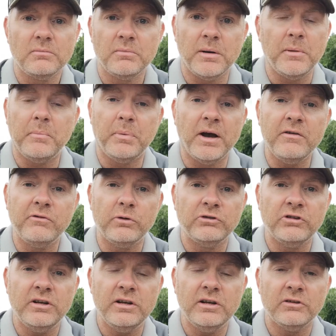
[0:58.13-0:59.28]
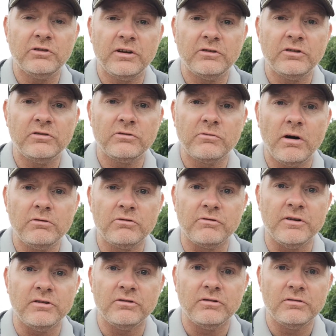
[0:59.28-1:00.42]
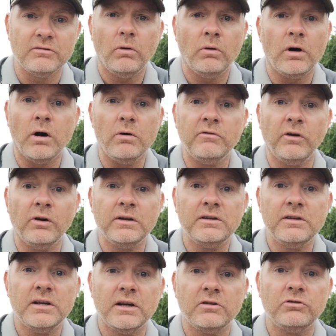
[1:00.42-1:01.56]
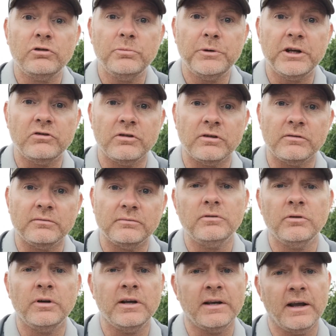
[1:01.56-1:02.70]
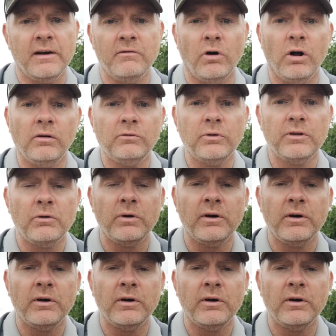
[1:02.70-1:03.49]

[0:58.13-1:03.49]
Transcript: Maybe pay for a senior citizen's groceries. Or go and volunteer at a soup kitchen. You can get involved with an